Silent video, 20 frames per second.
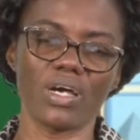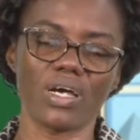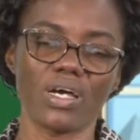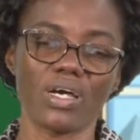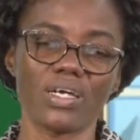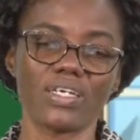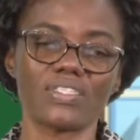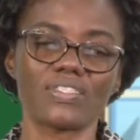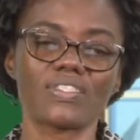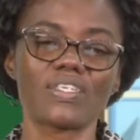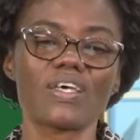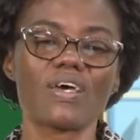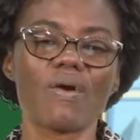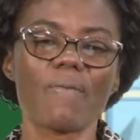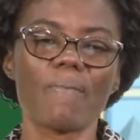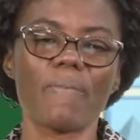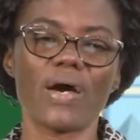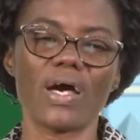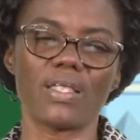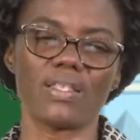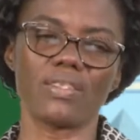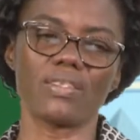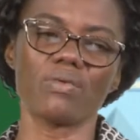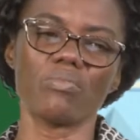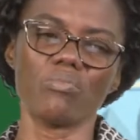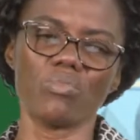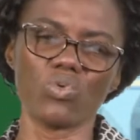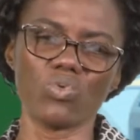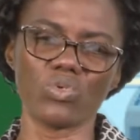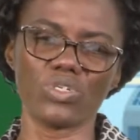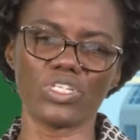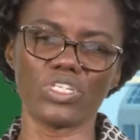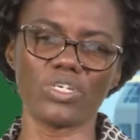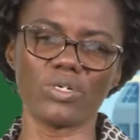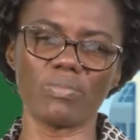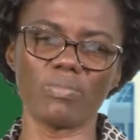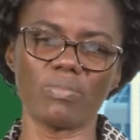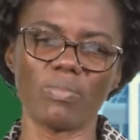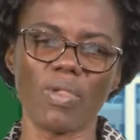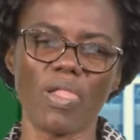as
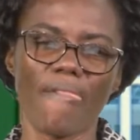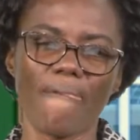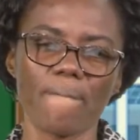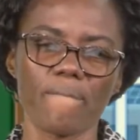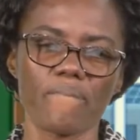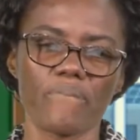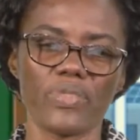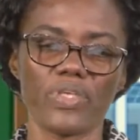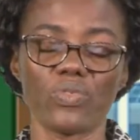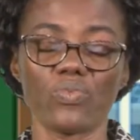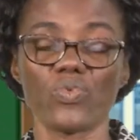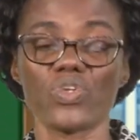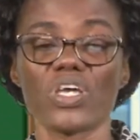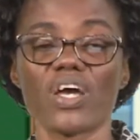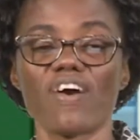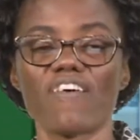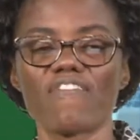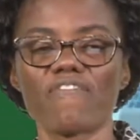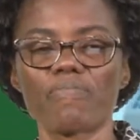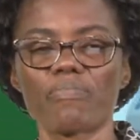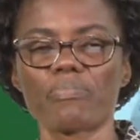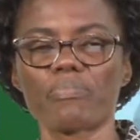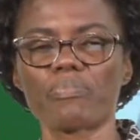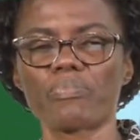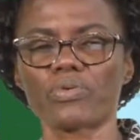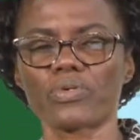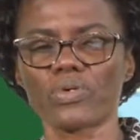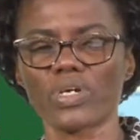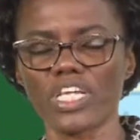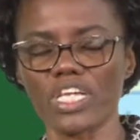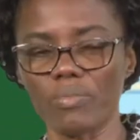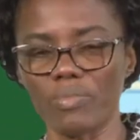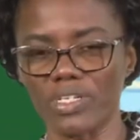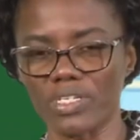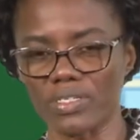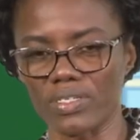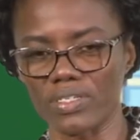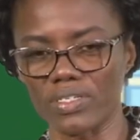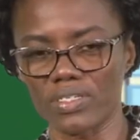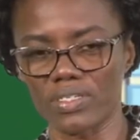pandemonium. Then we have
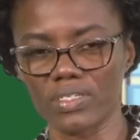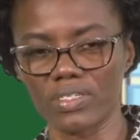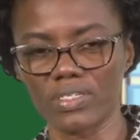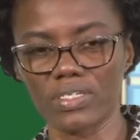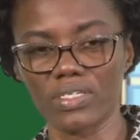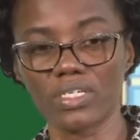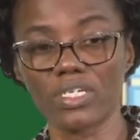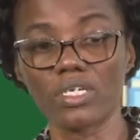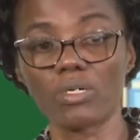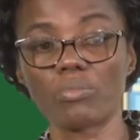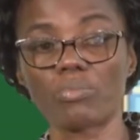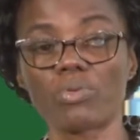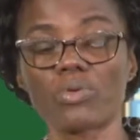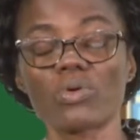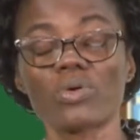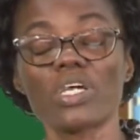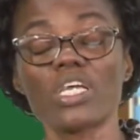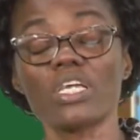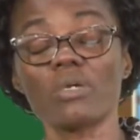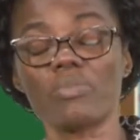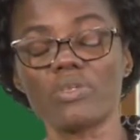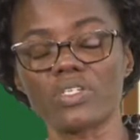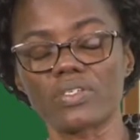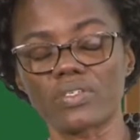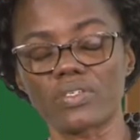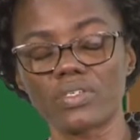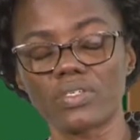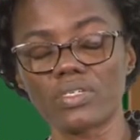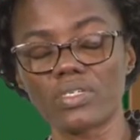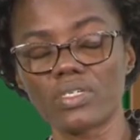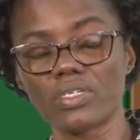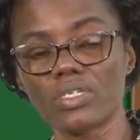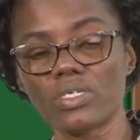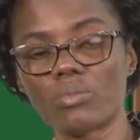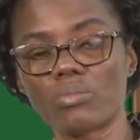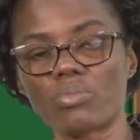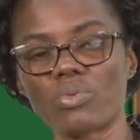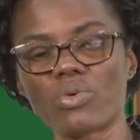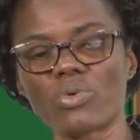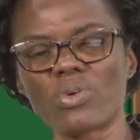prohibit. Prohibit.
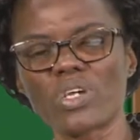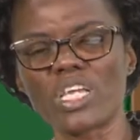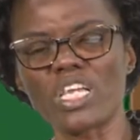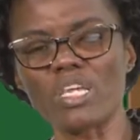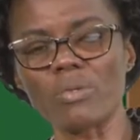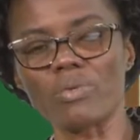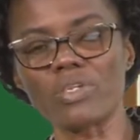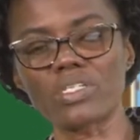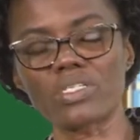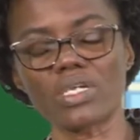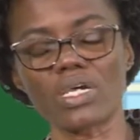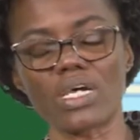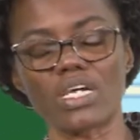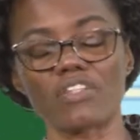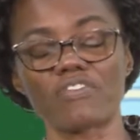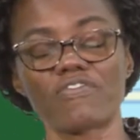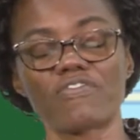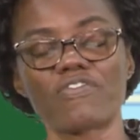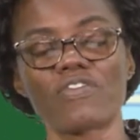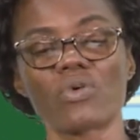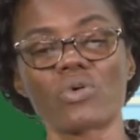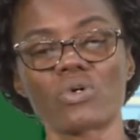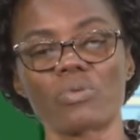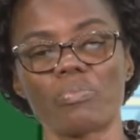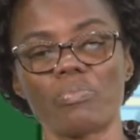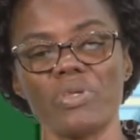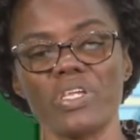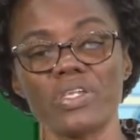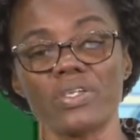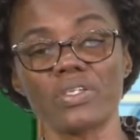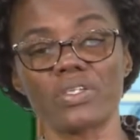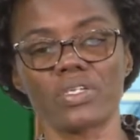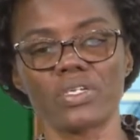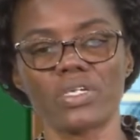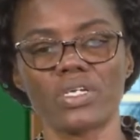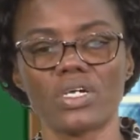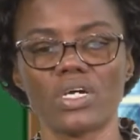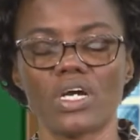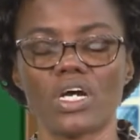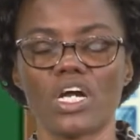Prohibit and forbid
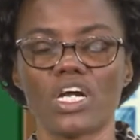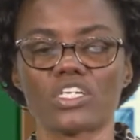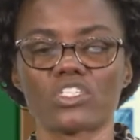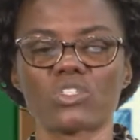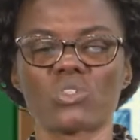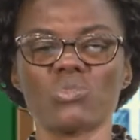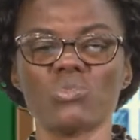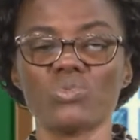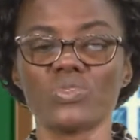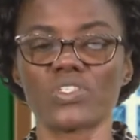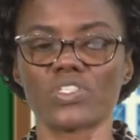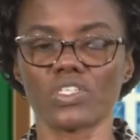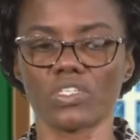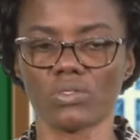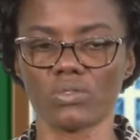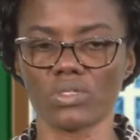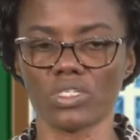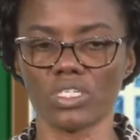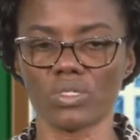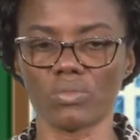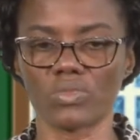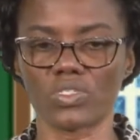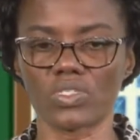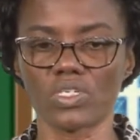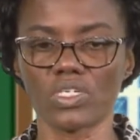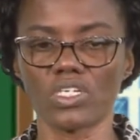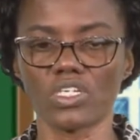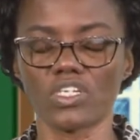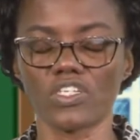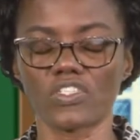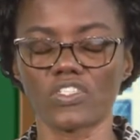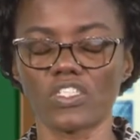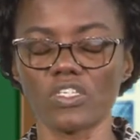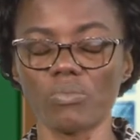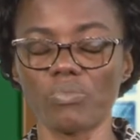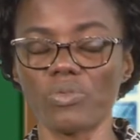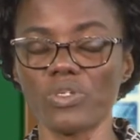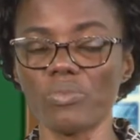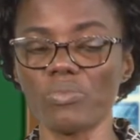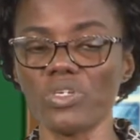are two synonyms. It
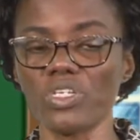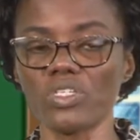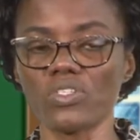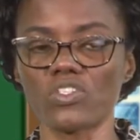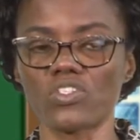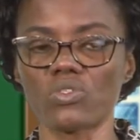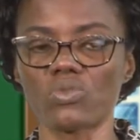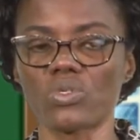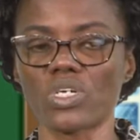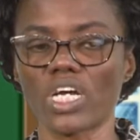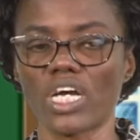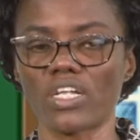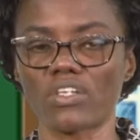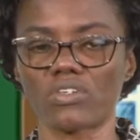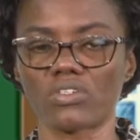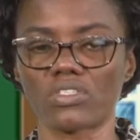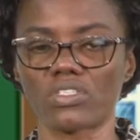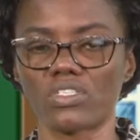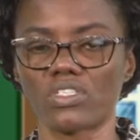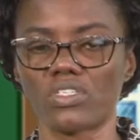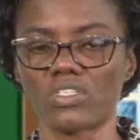simply means you cannot